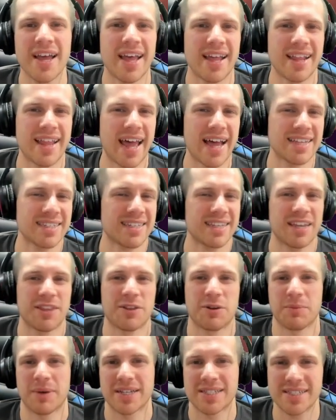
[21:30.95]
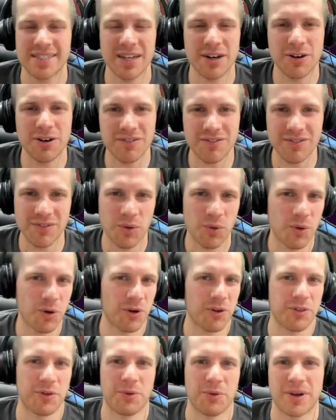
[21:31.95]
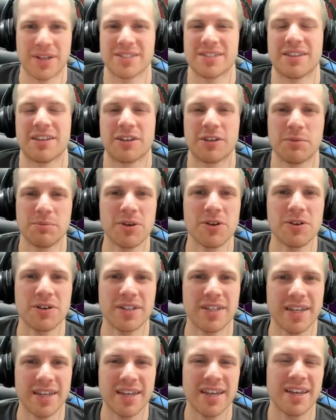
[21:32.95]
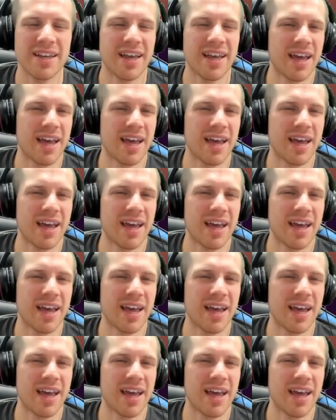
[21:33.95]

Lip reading: and ask either myself or the rest of the community,